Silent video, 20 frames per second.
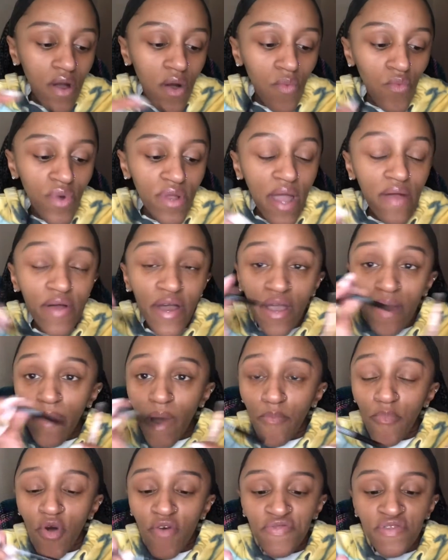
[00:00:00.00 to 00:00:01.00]
What I like
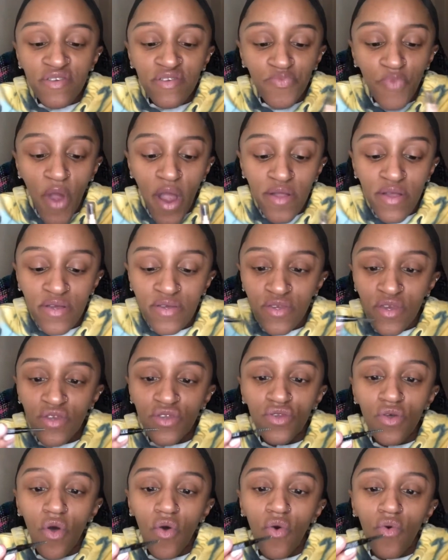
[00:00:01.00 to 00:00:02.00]
about both of these products,
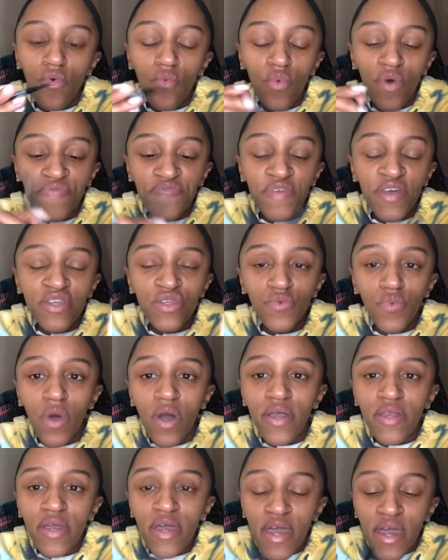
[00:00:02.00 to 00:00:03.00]
so with this
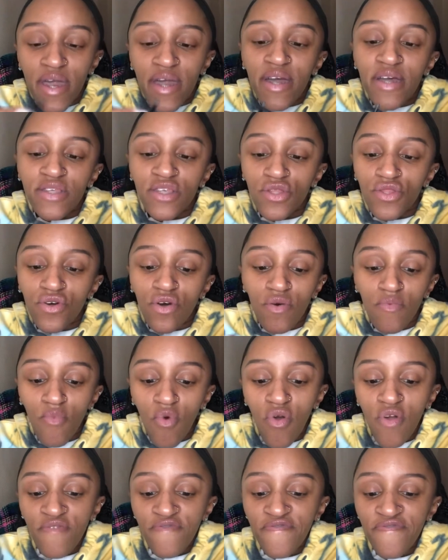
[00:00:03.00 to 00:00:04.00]
one, it's a little
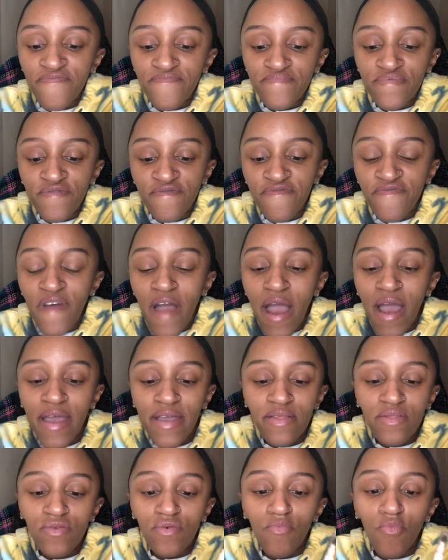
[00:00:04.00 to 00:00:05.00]
more
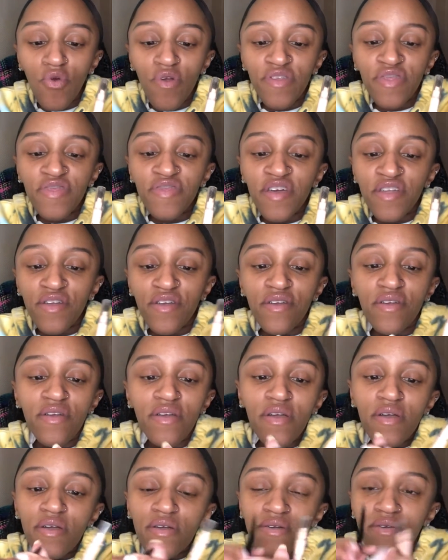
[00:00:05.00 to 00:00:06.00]
defined, a little more thinner.
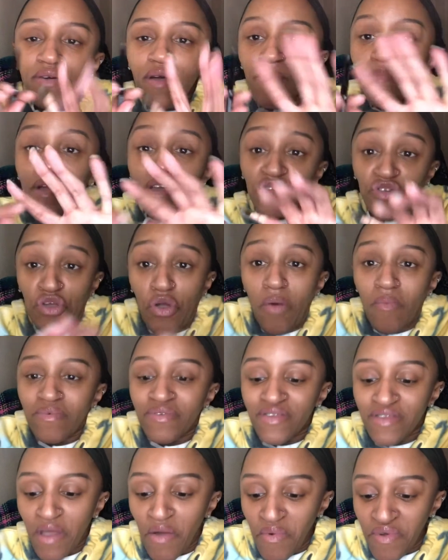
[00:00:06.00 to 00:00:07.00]
I'm actually
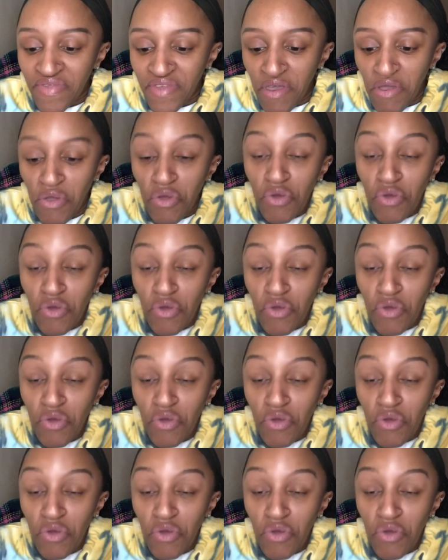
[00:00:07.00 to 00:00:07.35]
almost done with it.